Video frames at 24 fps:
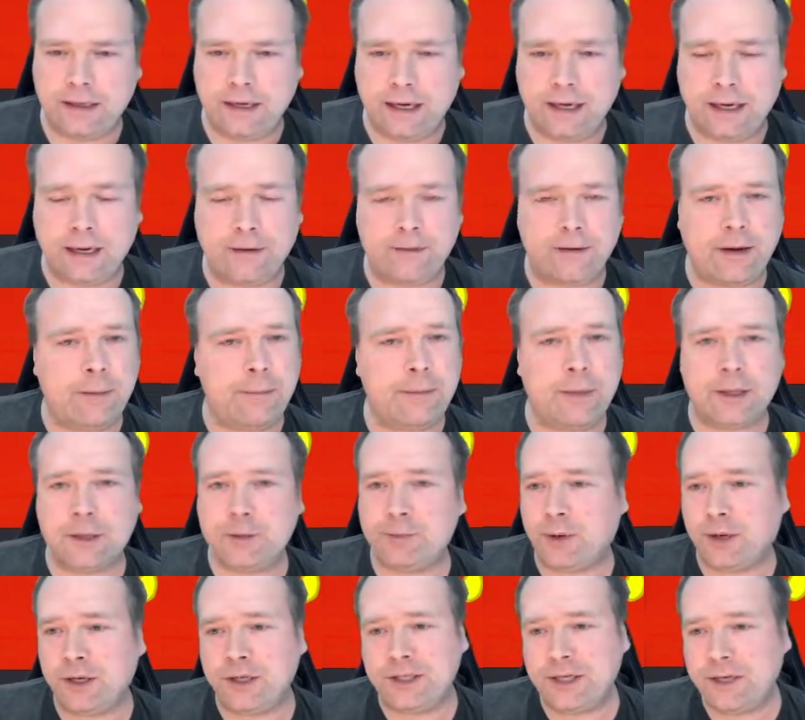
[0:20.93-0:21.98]
and I'm not
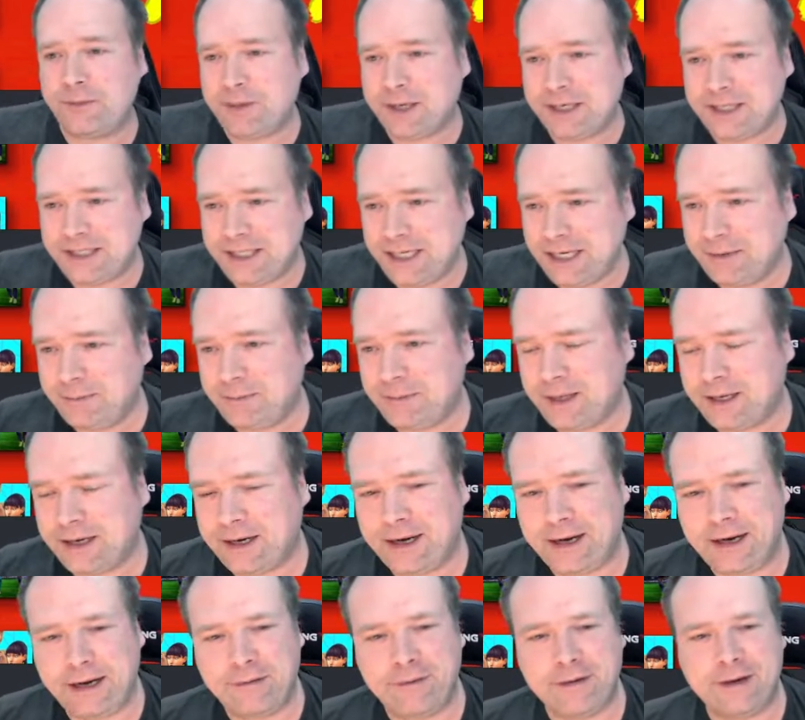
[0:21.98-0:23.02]
sponsored by Steam
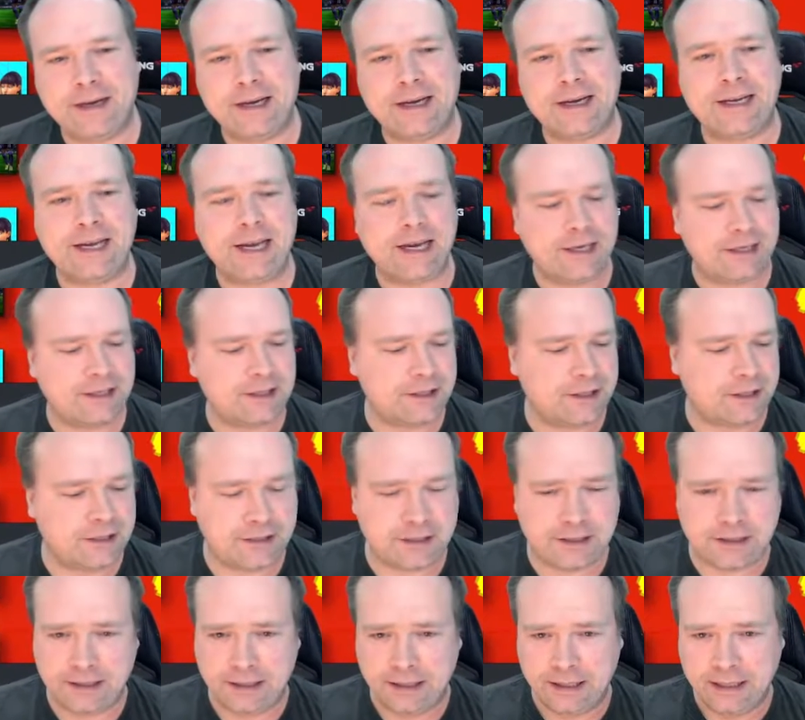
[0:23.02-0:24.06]
or anything like that. It's
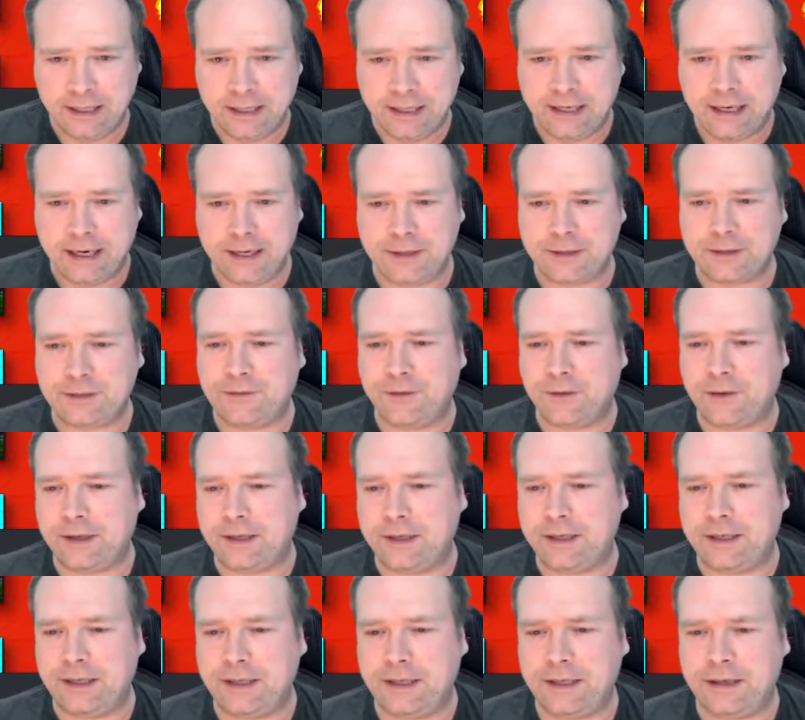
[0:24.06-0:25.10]
just, I just
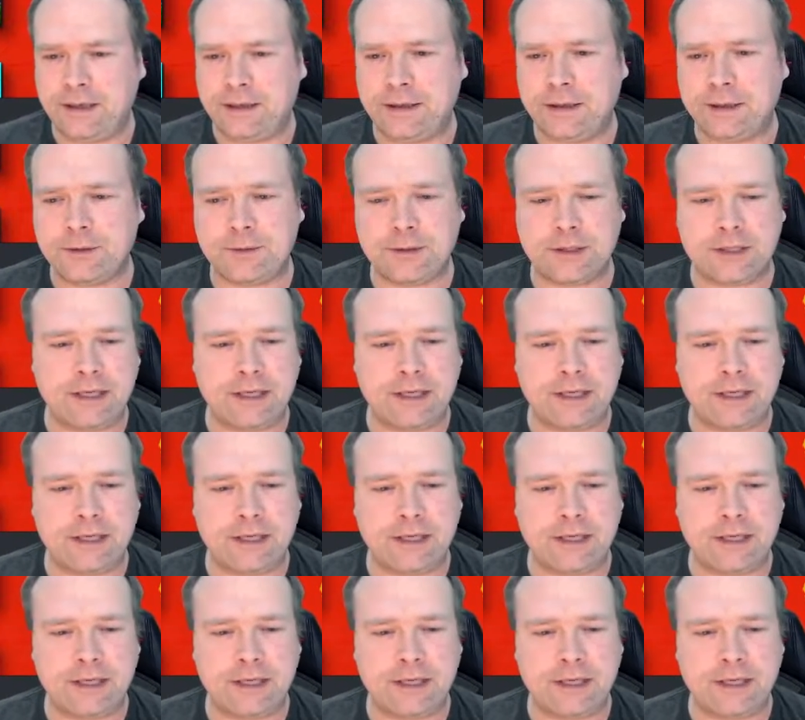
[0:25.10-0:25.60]
thought that this was